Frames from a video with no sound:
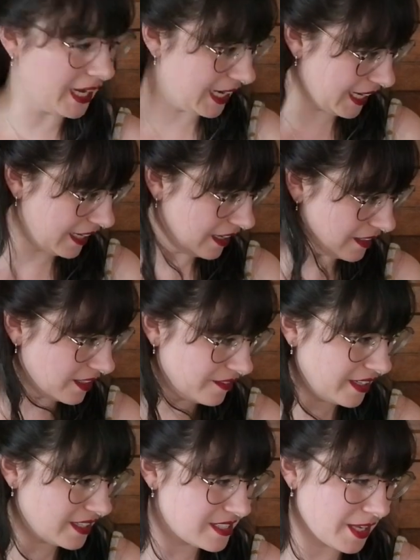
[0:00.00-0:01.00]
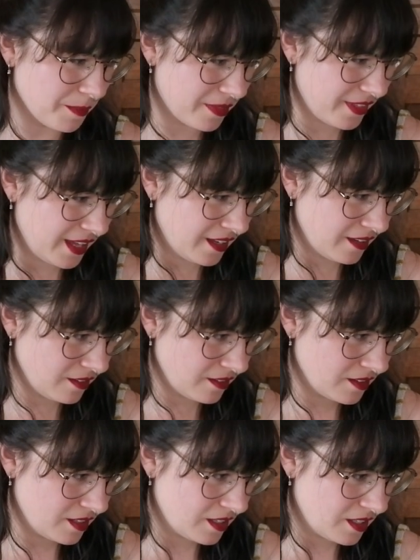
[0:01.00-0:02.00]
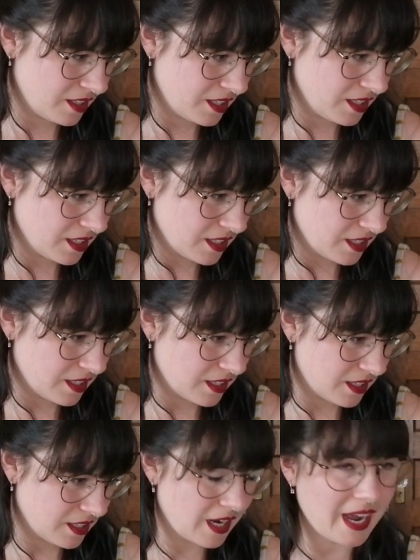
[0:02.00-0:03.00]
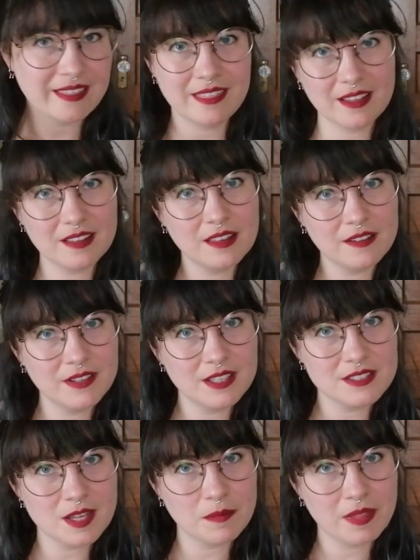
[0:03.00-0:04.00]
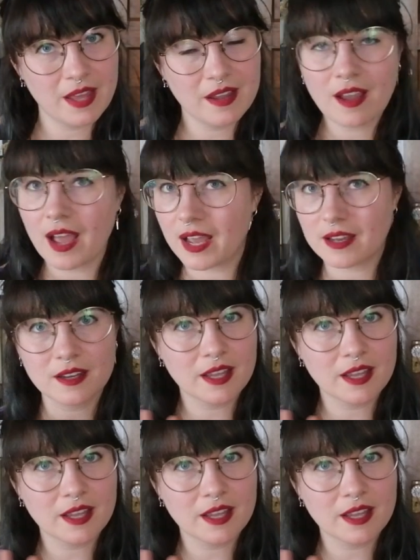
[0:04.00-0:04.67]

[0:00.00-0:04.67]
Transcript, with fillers: by Olivia something. I think Olivia something. I,